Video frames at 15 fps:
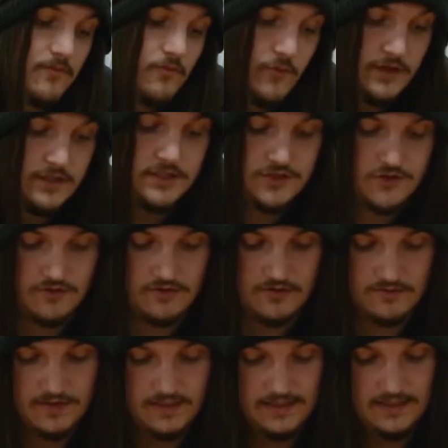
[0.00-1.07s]
Really
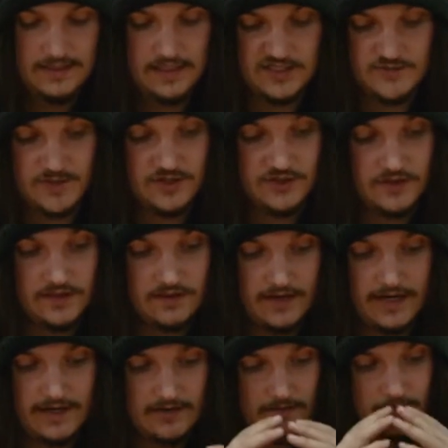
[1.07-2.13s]
strong, especially
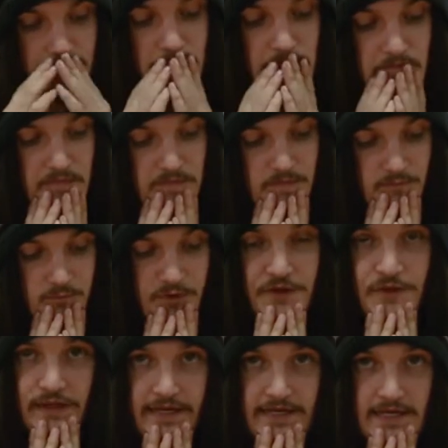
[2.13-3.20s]
with
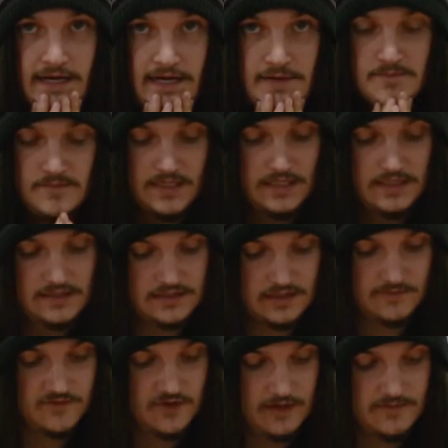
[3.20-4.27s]
late game.
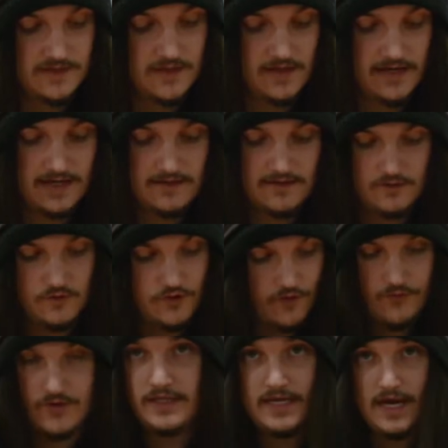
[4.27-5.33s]
Sometimes you
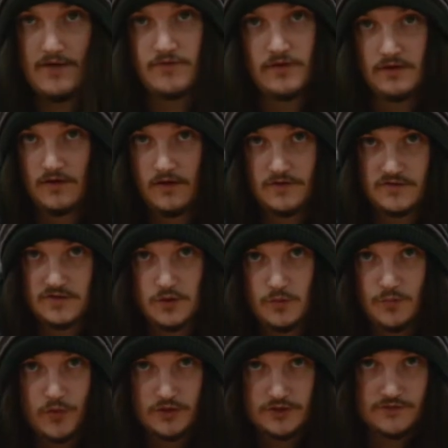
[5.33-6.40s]
don't really have a lot to
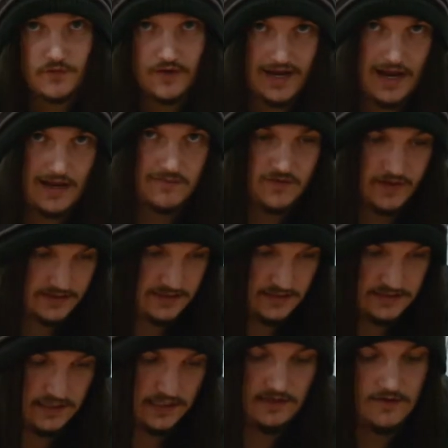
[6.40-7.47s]
push for game.
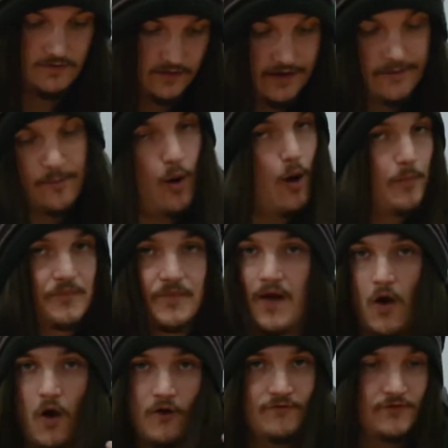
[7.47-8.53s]
Let's say they're popped
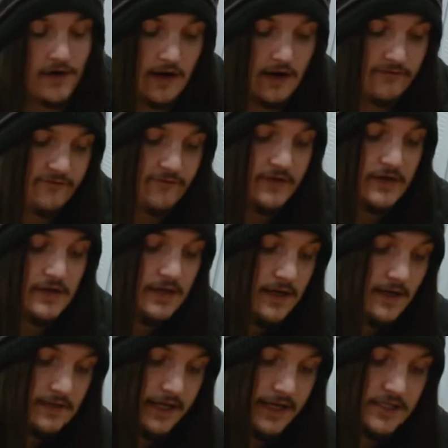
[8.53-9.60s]
off enough.
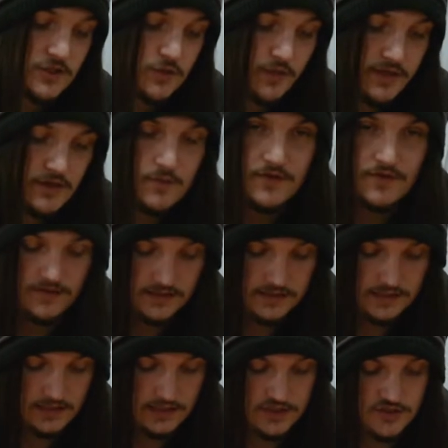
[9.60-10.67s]
Swinging with
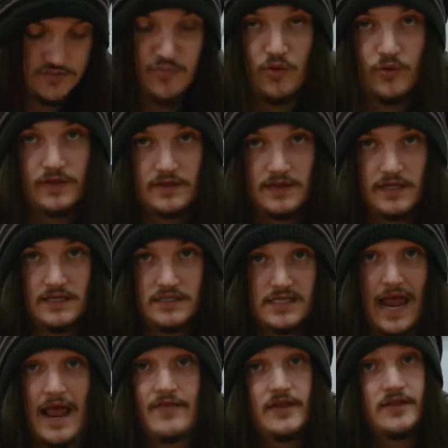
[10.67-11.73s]
this and then just pulling these
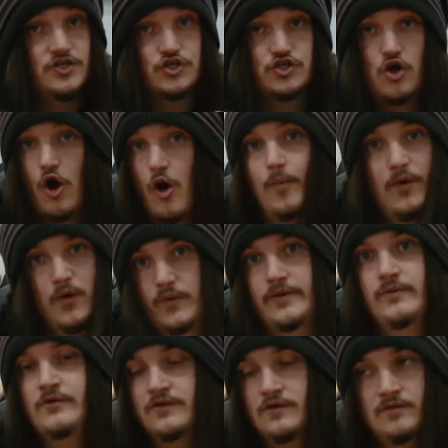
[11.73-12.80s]
and then just
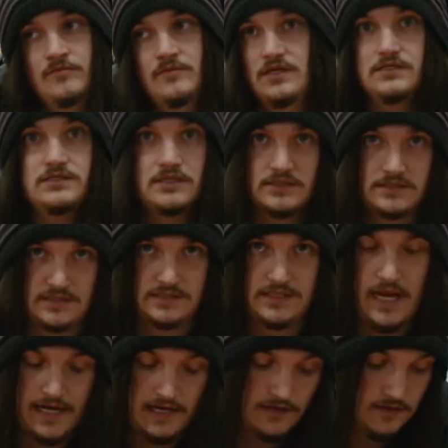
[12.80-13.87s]
comboing with them is
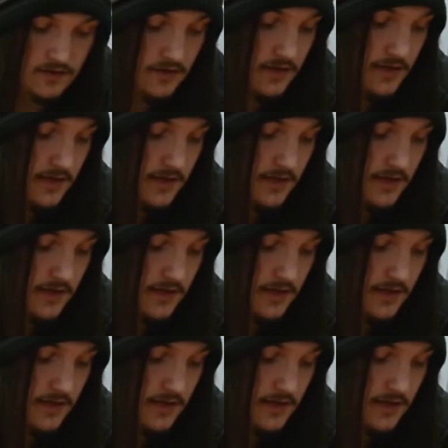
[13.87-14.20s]
insane.